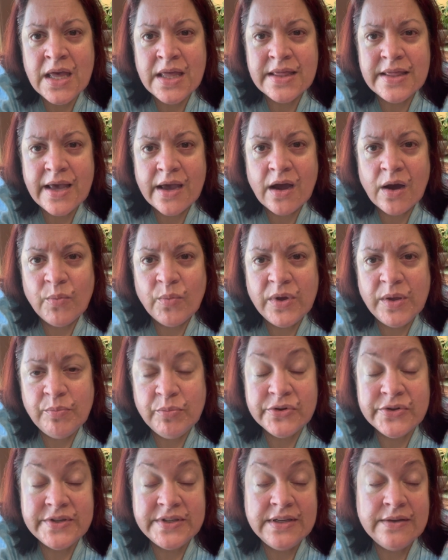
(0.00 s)
that we
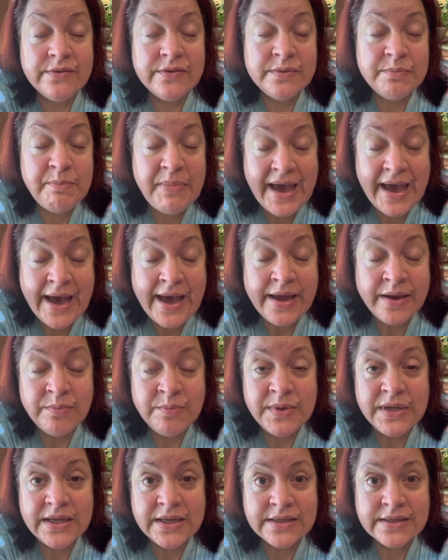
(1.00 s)
perceive as bad
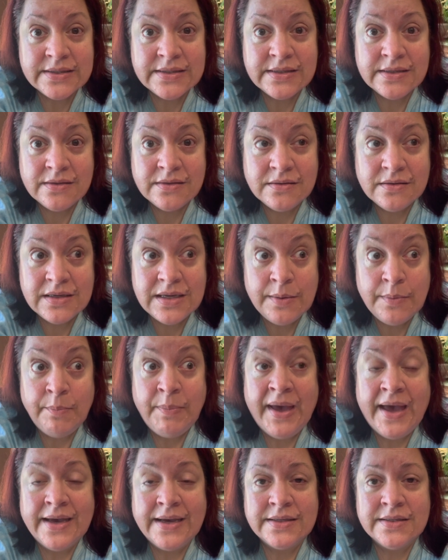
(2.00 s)
because it
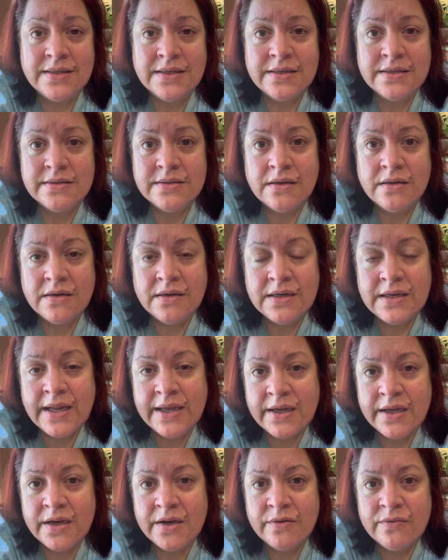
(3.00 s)
impacts us on a
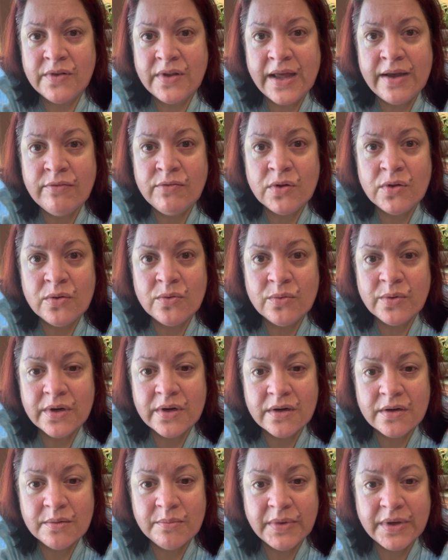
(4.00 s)
negative level
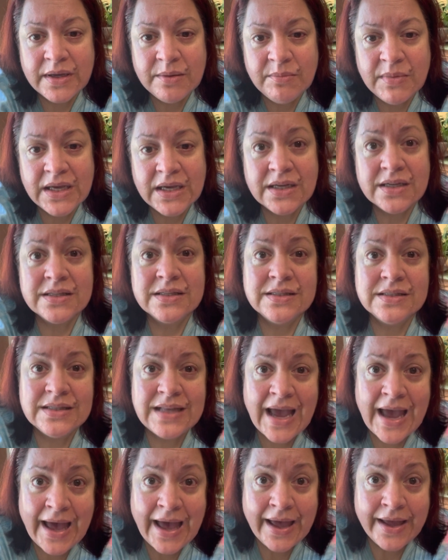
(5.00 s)
where it might make us
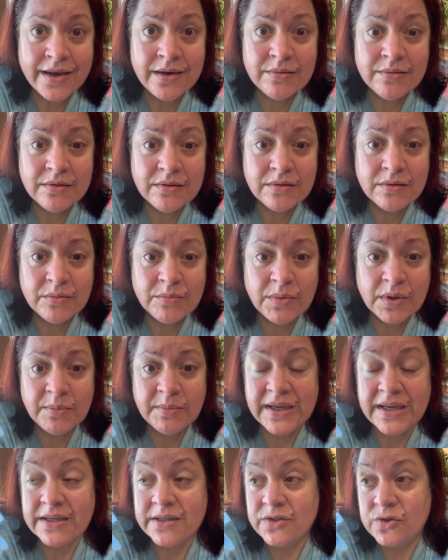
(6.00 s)
sad, might
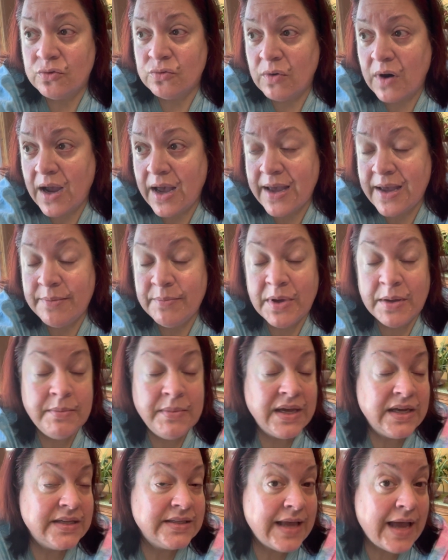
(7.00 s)
make us cry, might
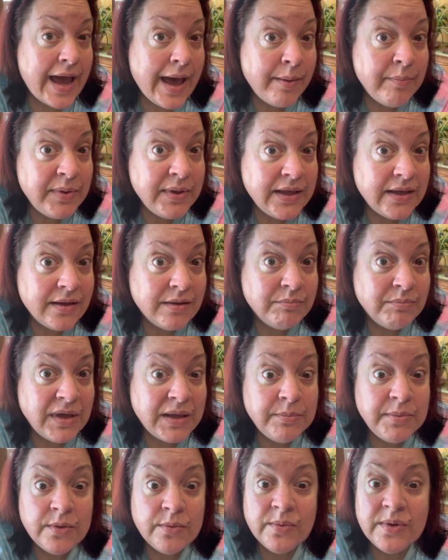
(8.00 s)
make us happy.
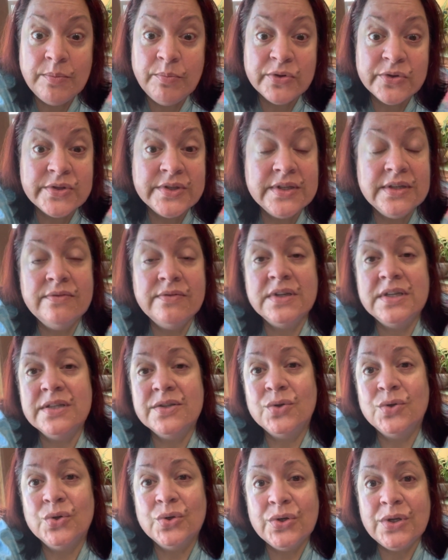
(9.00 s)
Maybe we perceive it as
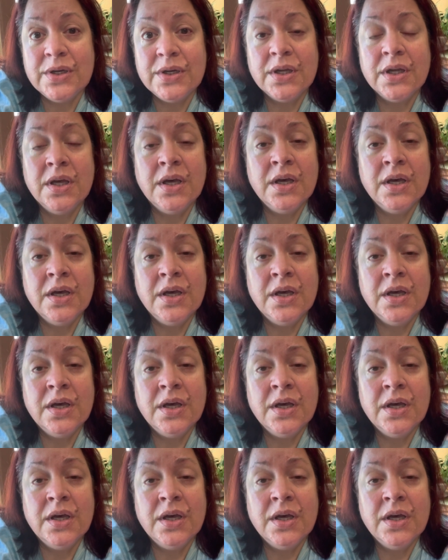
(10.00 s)
good.